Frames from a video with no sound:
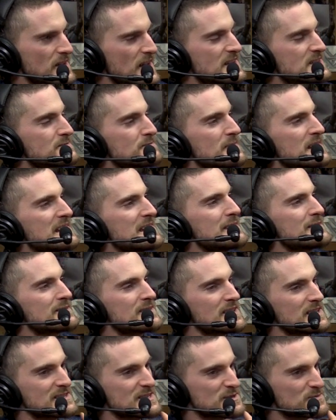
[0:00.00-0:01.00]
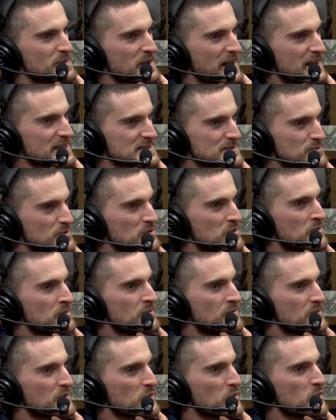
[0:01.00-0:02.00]
as many things as
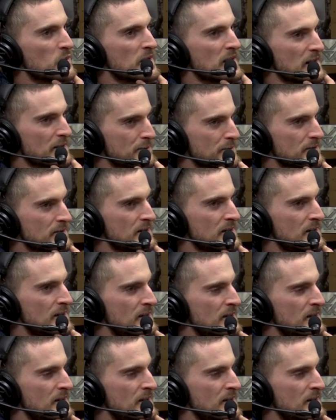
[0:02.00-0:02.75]
possible with.